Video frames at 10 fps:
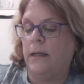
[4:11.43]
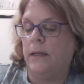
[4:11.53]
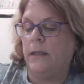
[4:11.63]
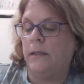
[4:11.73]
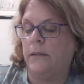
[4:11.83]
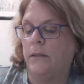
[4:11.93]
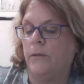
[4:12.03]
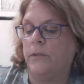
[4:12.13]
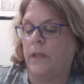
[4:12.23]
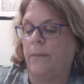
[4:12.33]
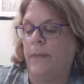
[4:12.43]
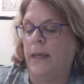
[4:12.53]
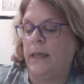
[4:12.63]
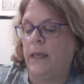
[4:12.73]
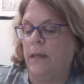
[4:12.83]
And those I
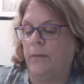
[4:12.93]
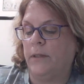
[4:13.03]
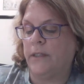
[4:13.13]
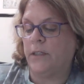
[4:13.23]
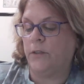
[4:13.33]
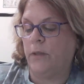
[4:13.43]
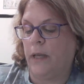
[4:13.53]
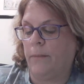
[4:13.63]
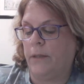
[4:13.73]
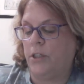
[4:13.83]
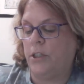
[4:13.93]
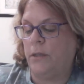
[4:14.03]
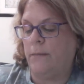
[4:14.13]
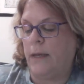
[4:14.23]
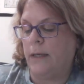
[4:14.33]
may keep because I do like my
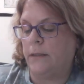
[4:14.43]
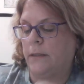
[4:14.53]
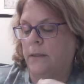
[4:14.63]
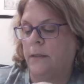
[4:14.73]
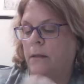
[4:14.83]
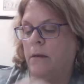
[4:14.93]
sheet masks.